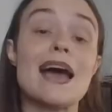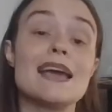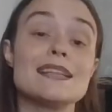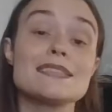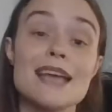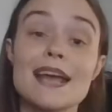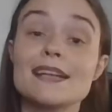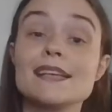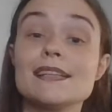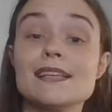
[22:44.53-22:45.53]
It's
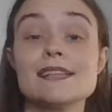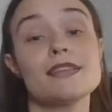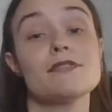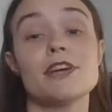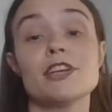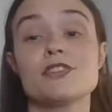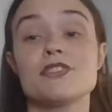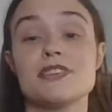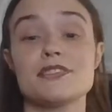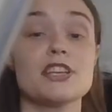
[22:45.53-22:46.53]
technically in Sunrider's
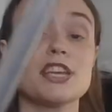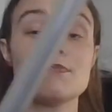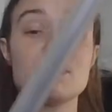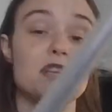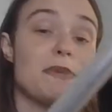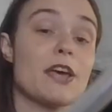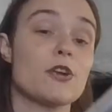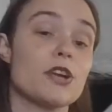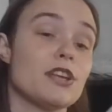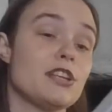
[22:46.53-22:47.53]
Destiny, but the
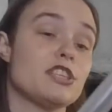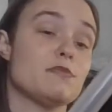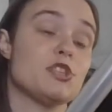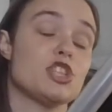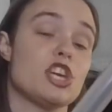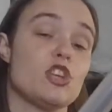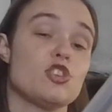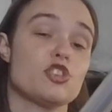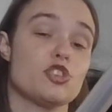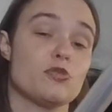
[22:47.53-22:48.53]
battery needs to be
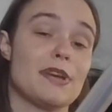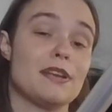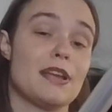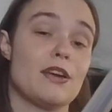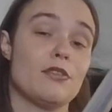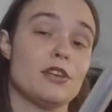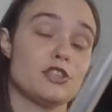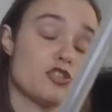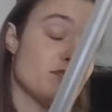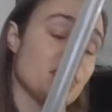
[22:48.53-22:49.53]
changed. So right now
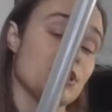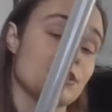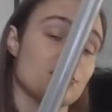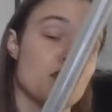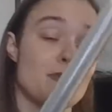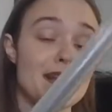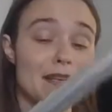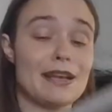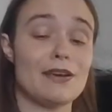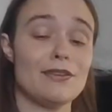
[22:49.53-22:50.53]
it's AAA. So right
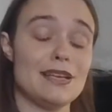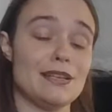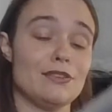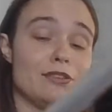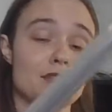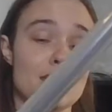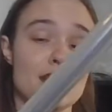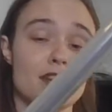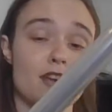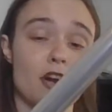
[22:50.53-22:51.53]
now it looks
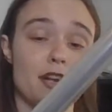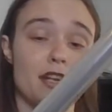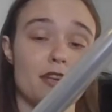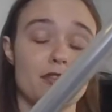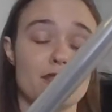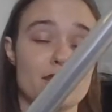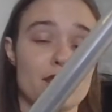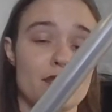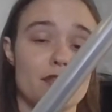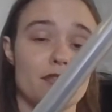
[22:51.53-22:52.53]
like Guardian
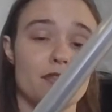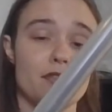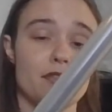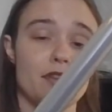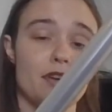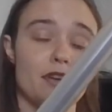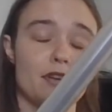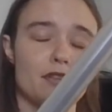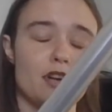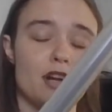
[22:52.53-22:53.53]
or
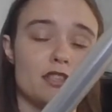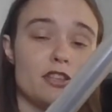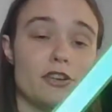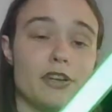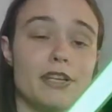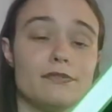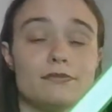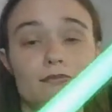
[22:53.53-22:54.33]
Consular Green.